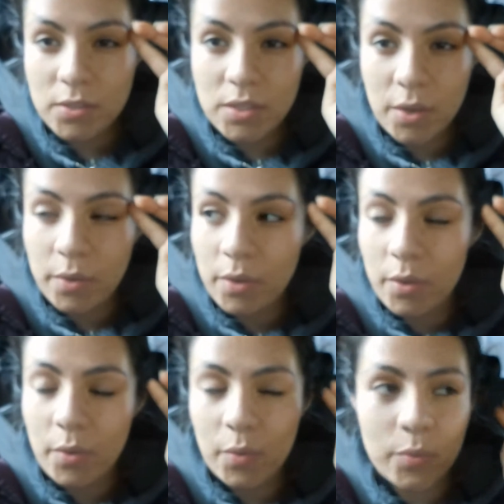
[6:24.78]

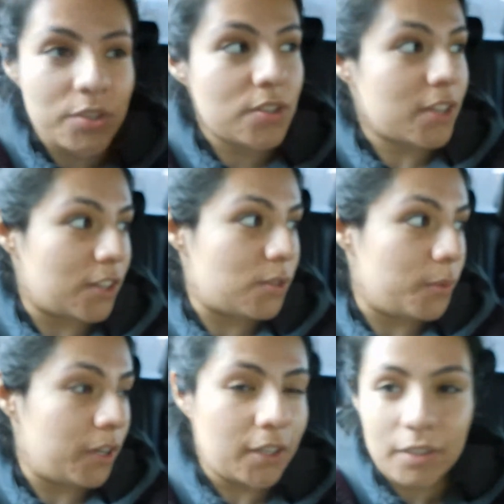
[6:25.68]
So, we just got
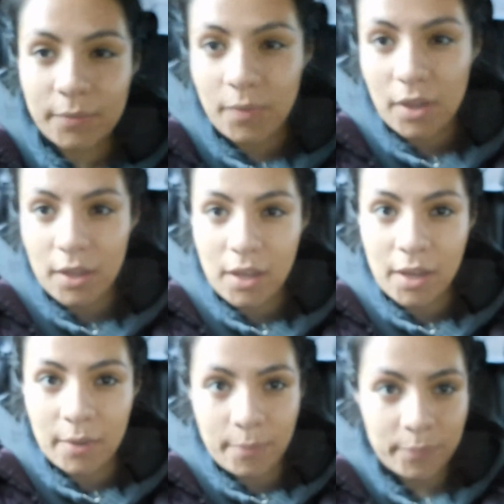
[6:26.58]
to work.
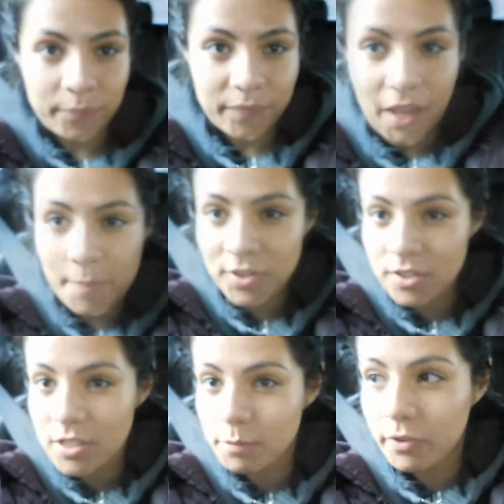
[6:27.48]
Um, I
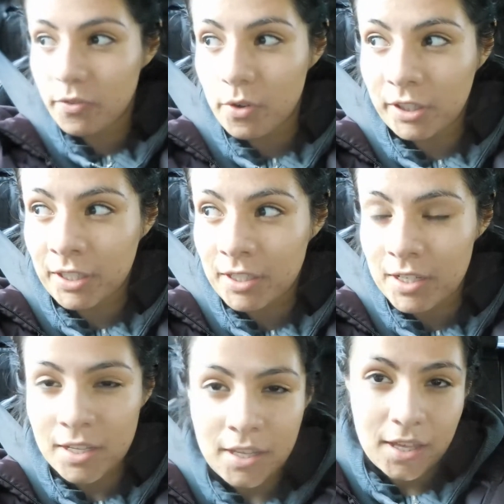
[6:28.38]
mentioned this before,
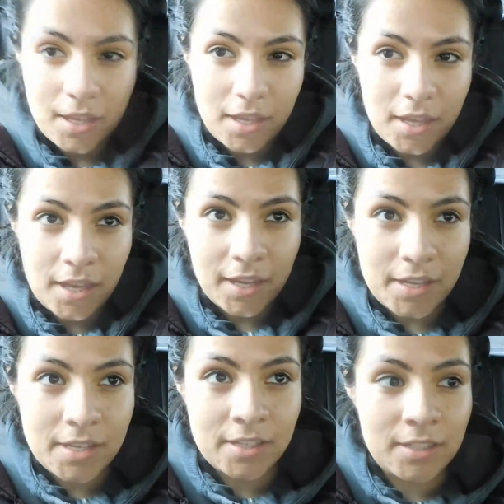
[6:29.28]

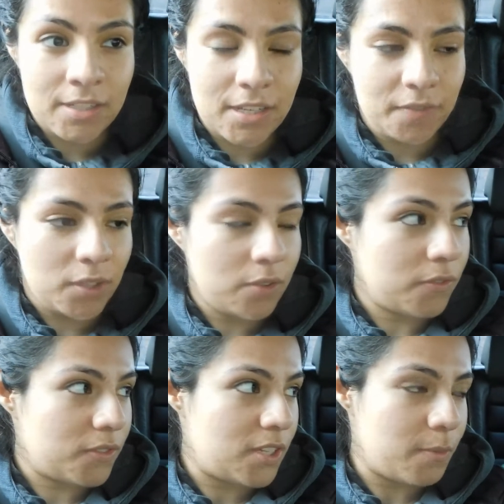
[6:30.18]
and if
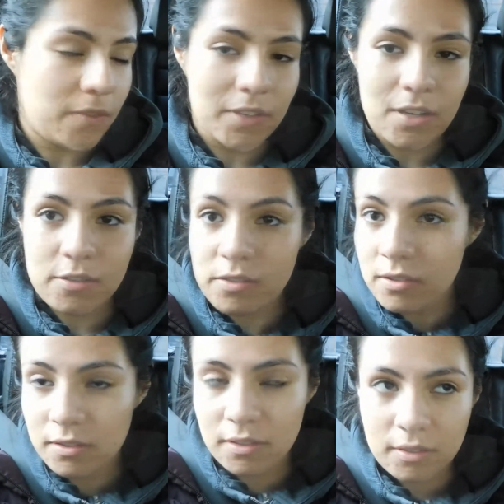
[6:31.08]
you've seen my
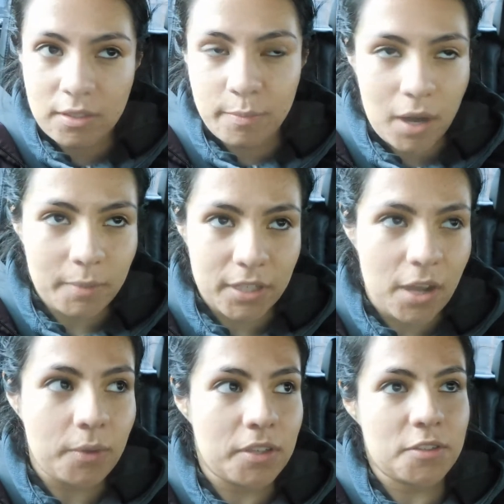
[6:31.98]
videos, you
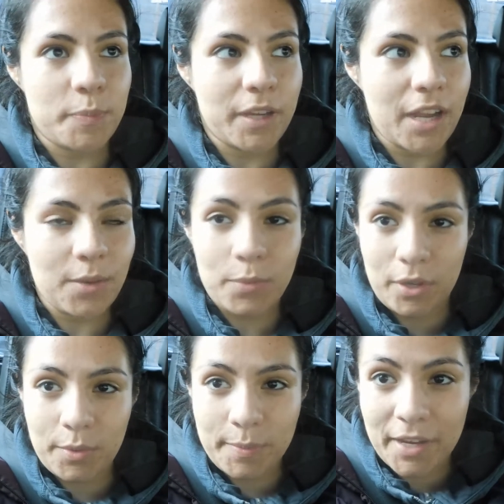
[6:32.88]
probably know this, but I
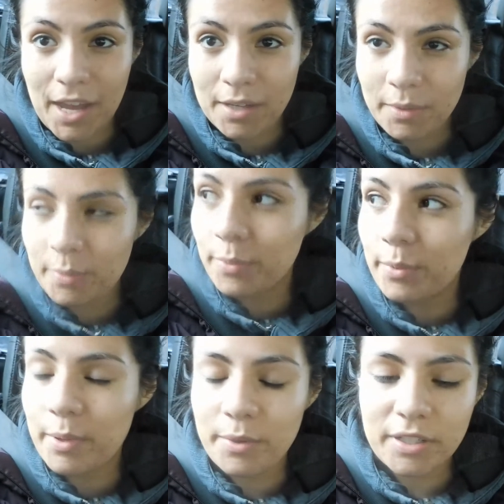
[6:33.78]
work with my dad. We,
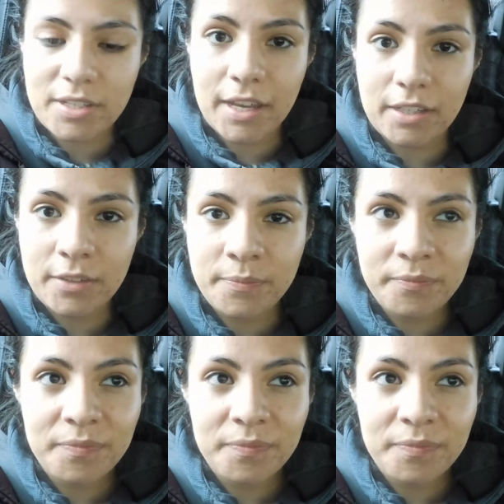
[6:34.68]
we work together.